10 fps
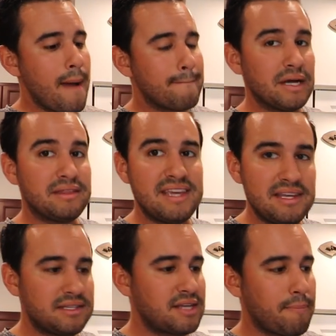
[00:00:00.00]
but
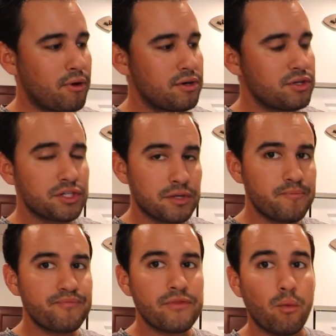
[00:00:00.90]
these zippers
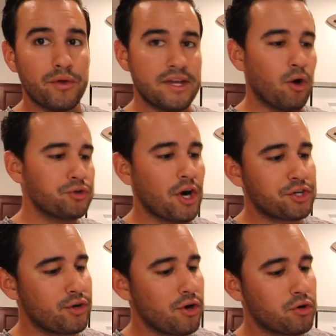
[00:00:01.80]
with the Ozark
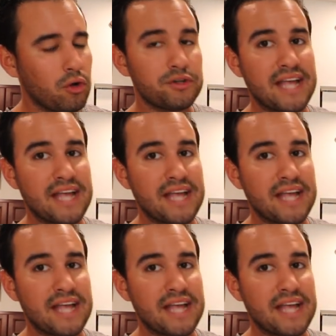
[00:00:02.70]
Trail coolers,